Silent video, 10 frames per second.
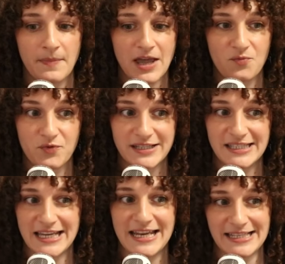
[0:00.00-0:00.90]
and
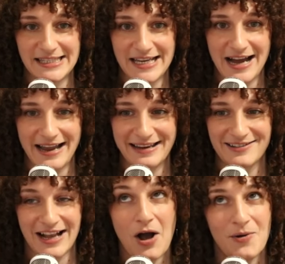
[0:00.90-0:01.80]
risked an STI. And I was
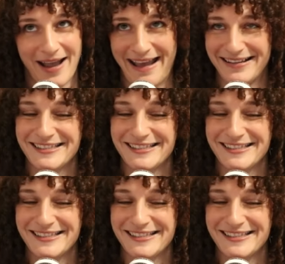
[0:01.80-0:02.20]
like, okay.